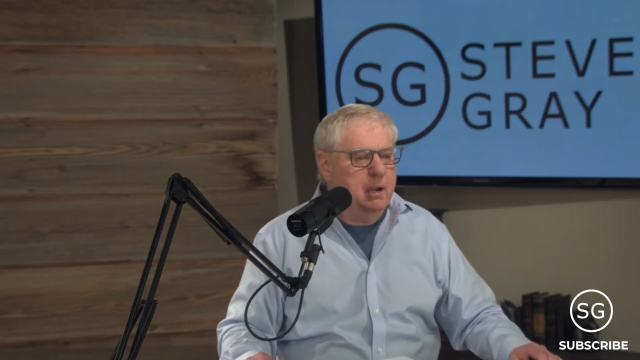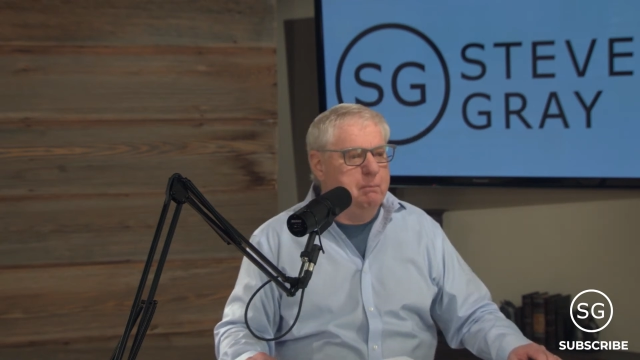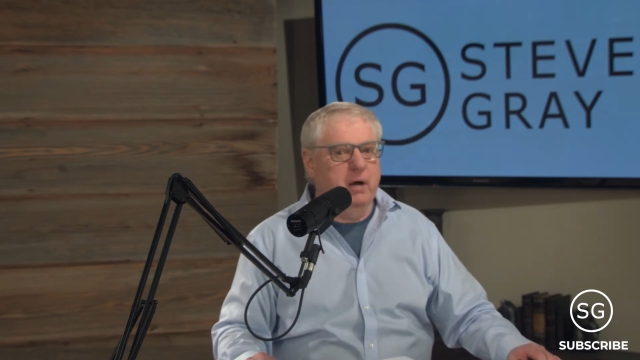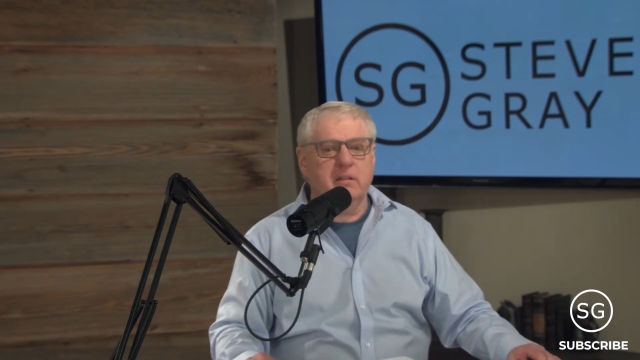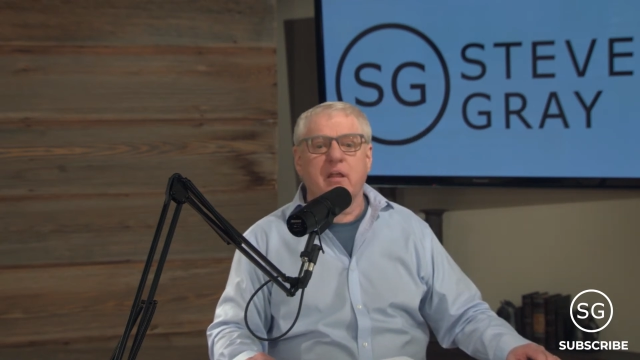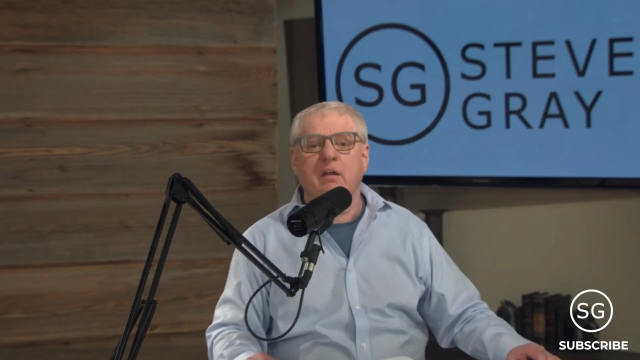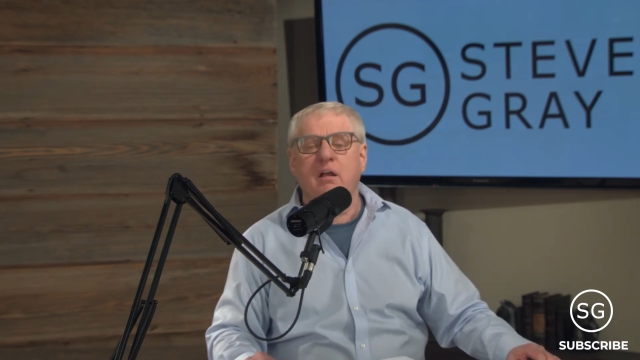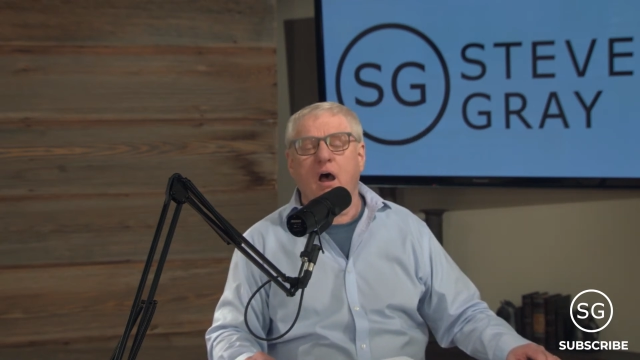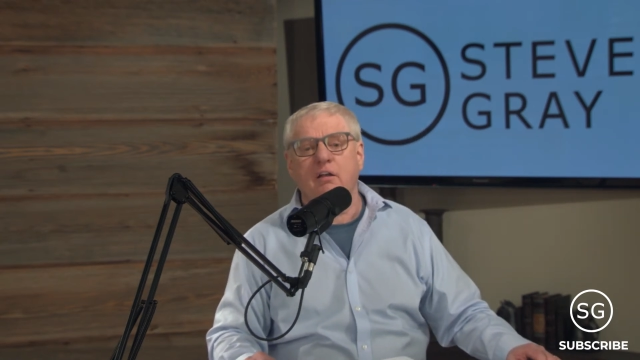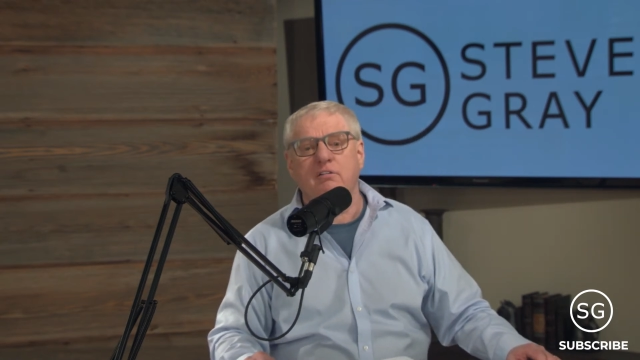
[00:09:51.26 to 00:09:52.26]
But then
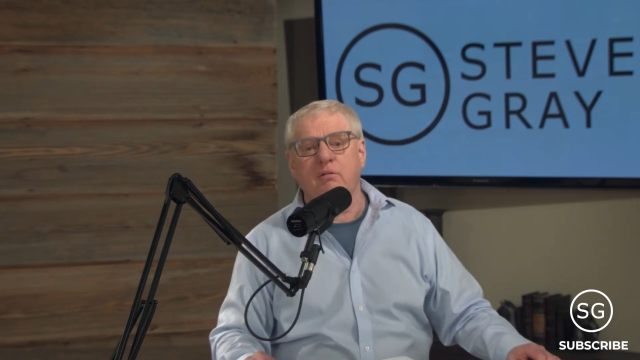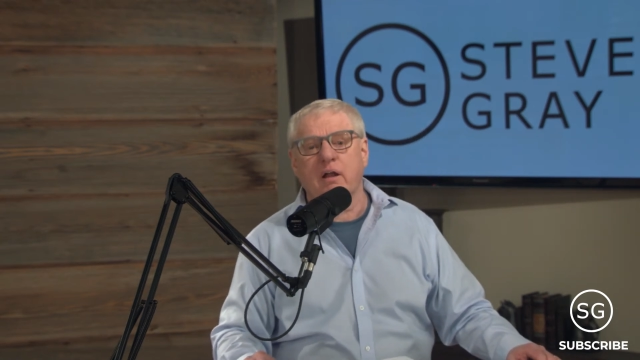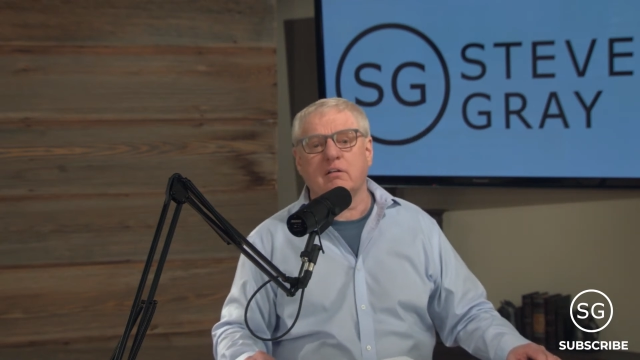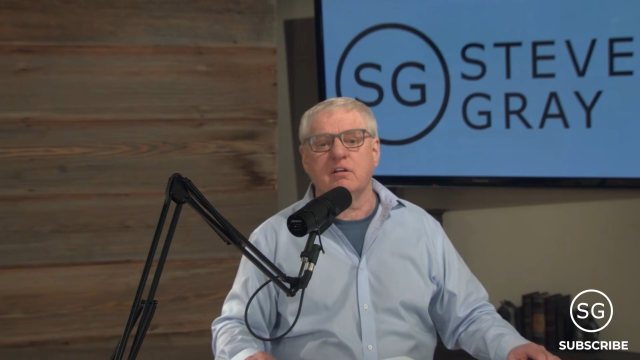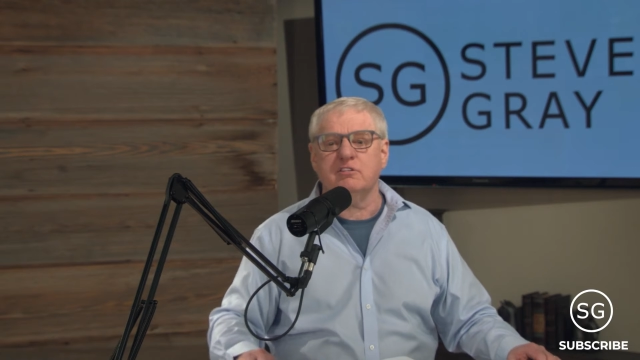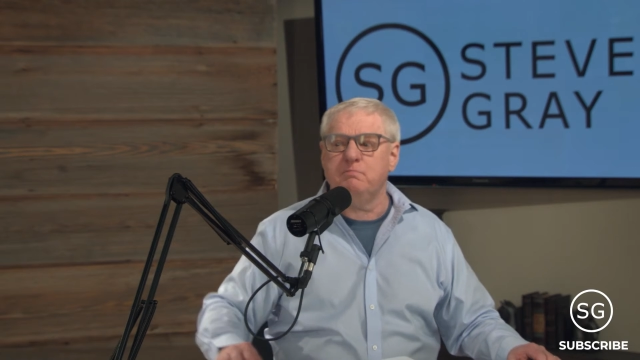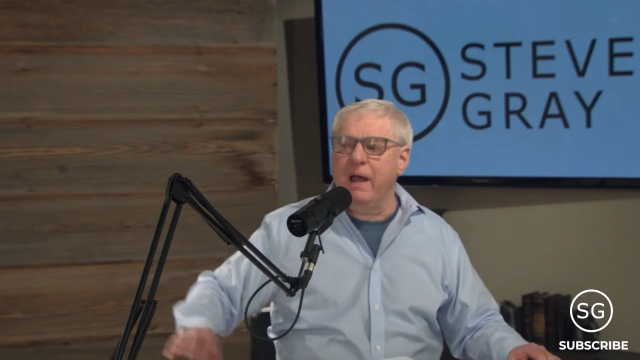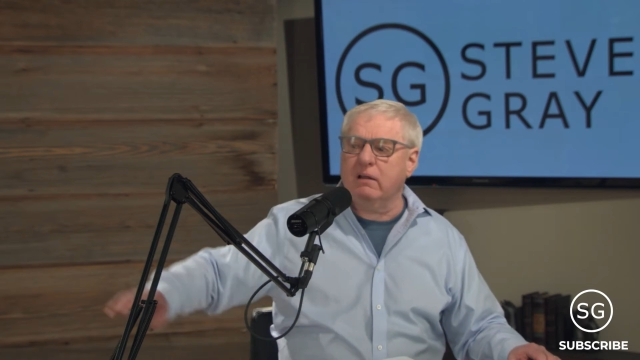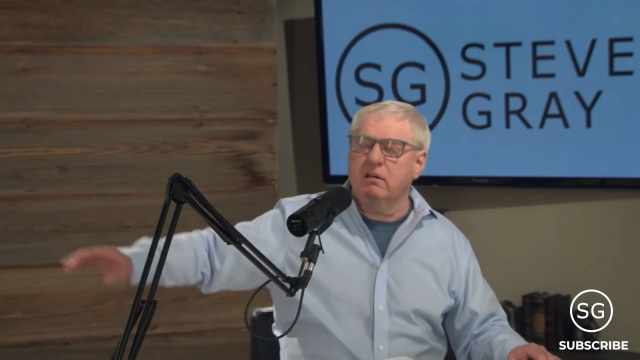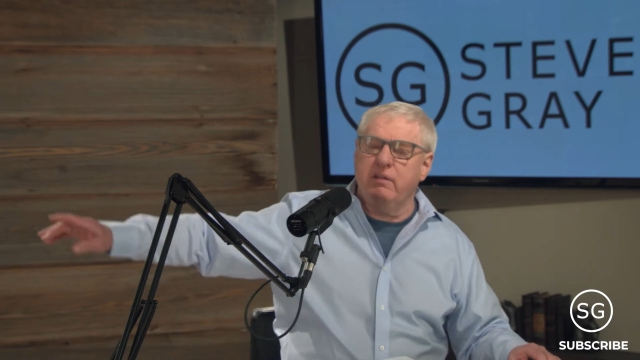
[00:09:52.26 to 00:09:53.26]
God directed us
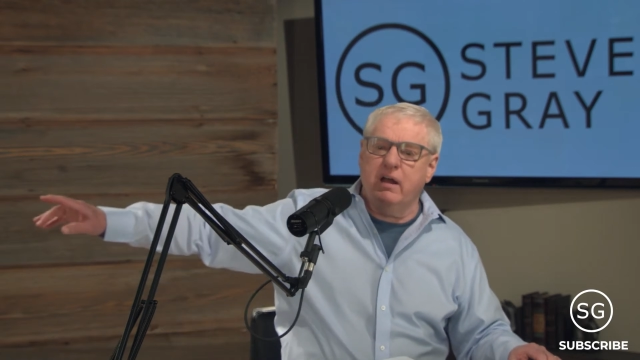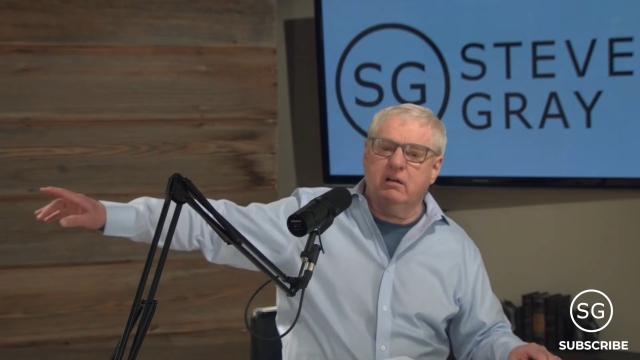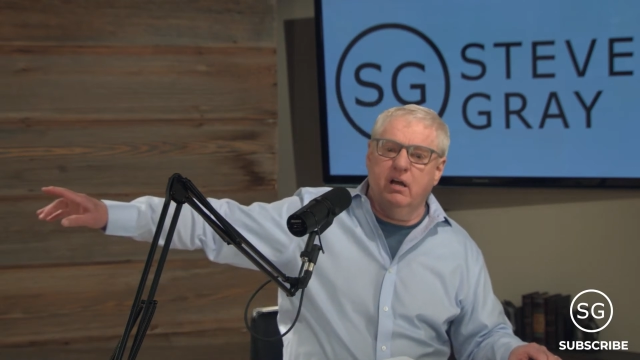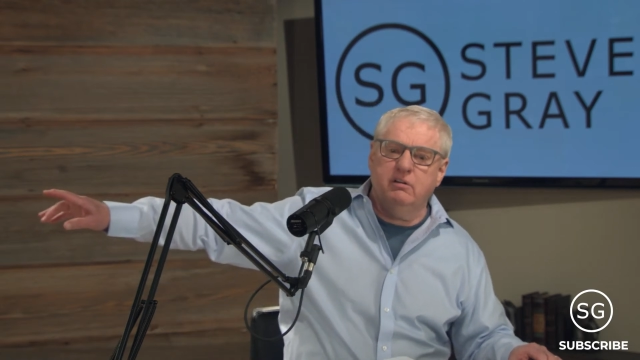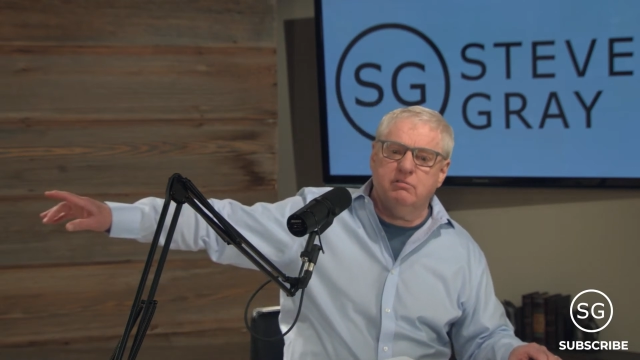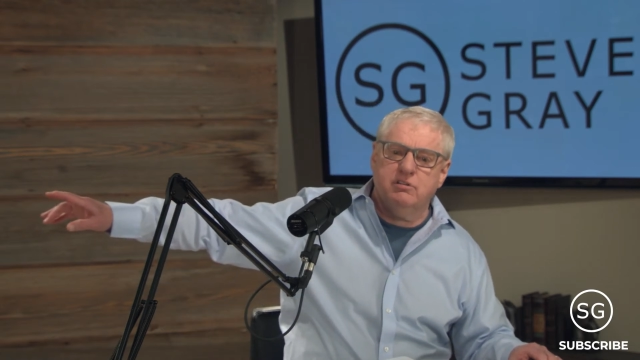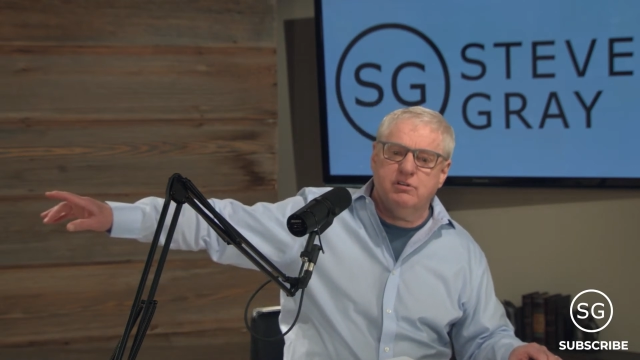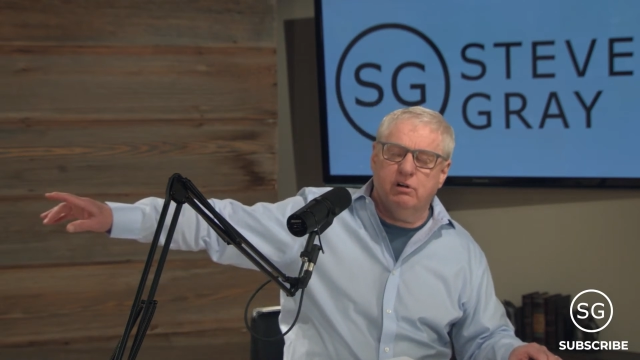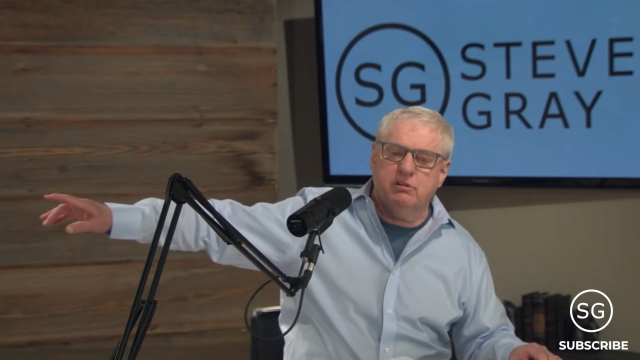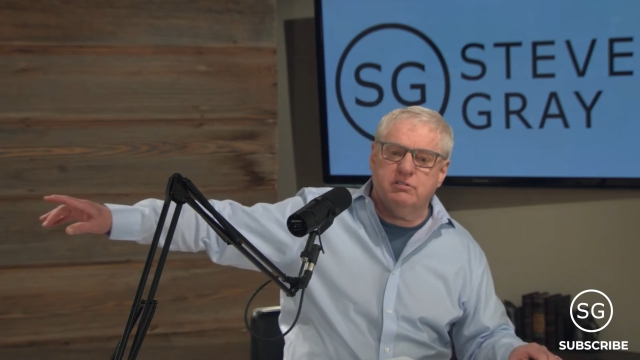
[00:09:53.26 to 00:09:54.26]
back to that country
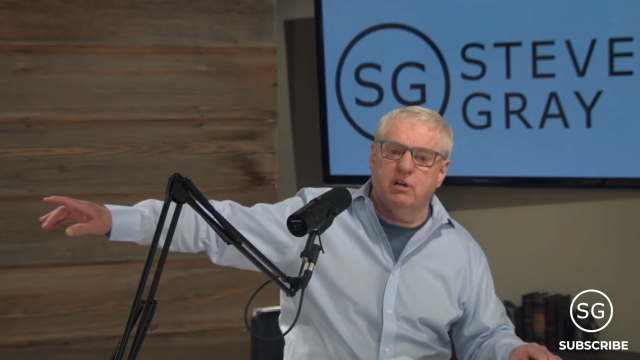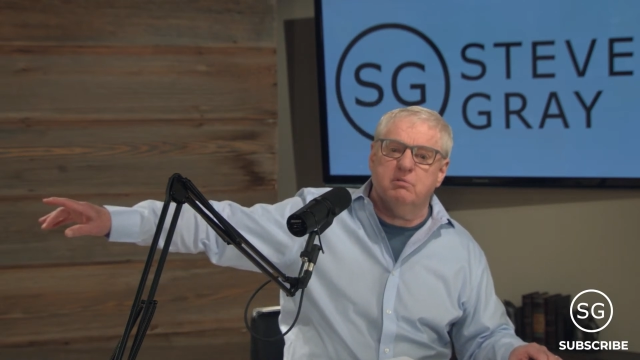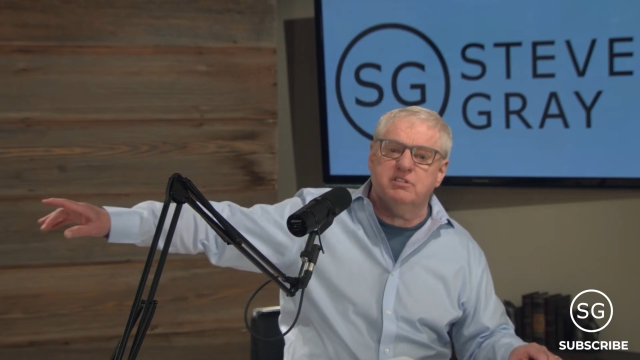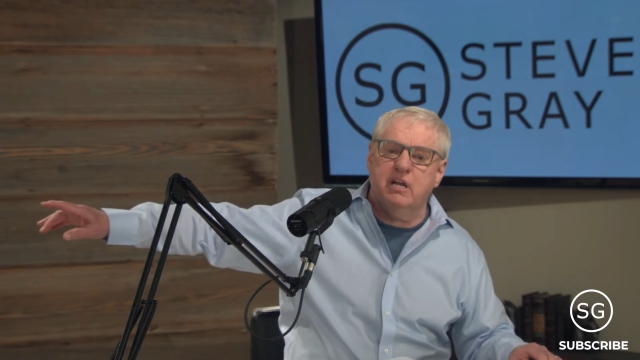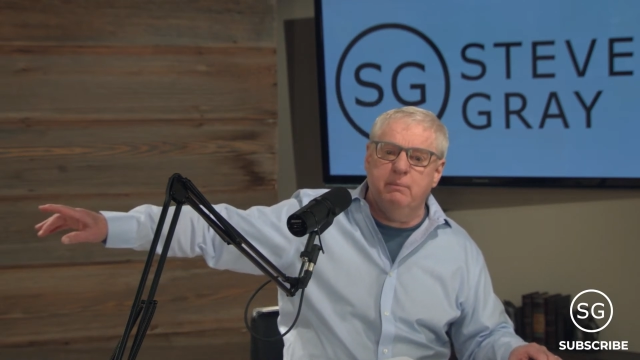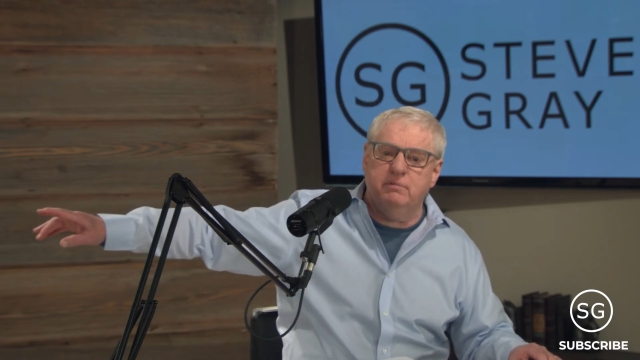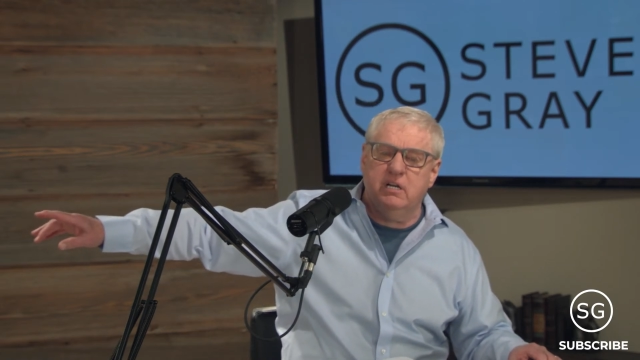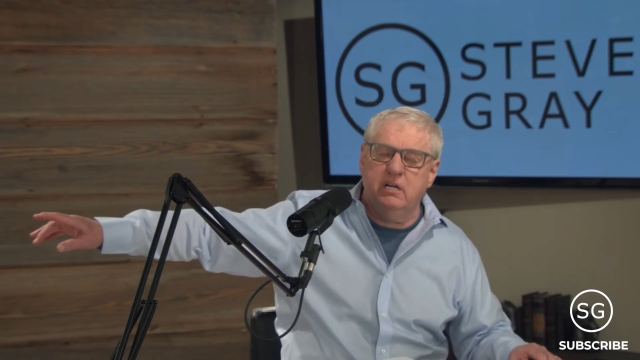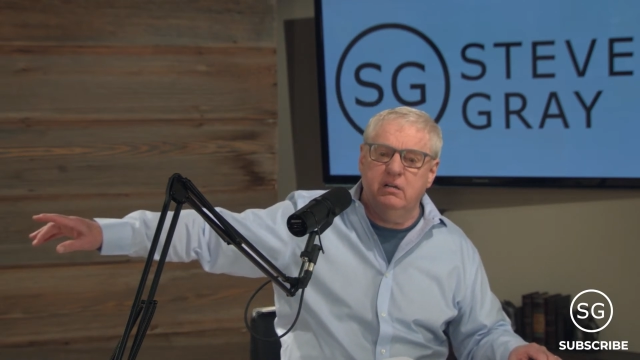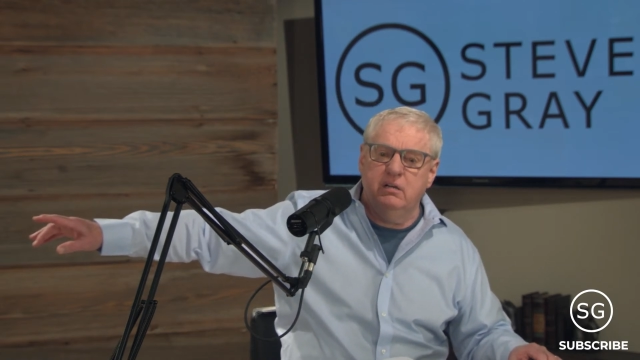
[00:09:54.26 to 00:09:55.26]
church that was
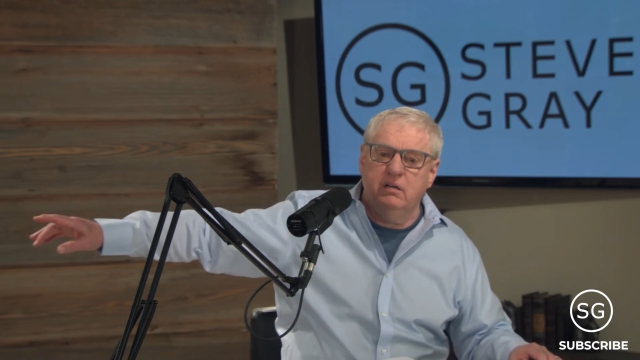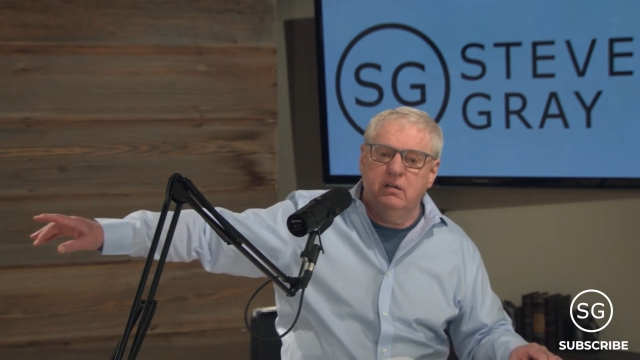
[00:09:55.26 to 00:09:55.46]
empty.